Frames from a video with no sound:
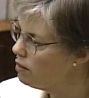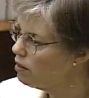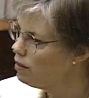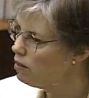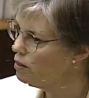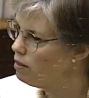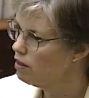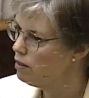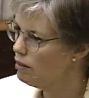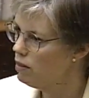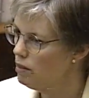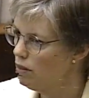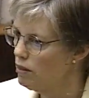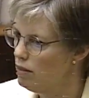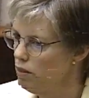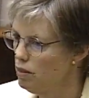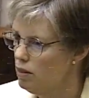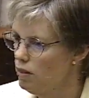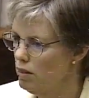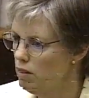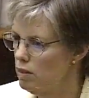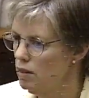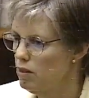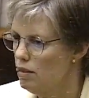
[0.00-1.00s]
did you make
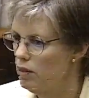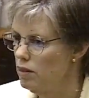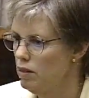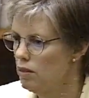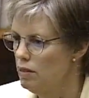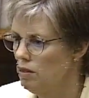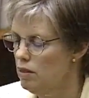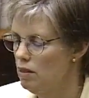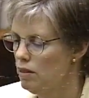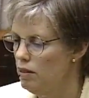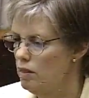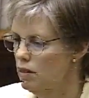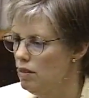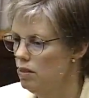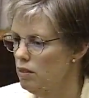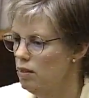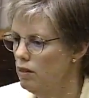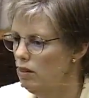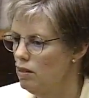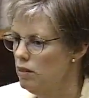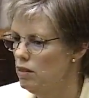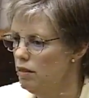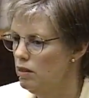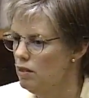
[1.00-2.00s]
certain changes in your
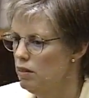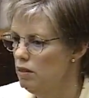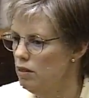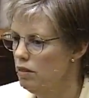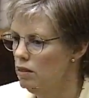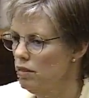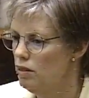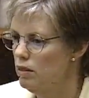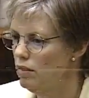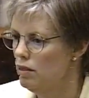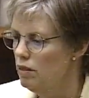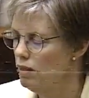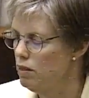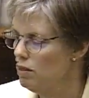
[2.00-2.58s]
protocol,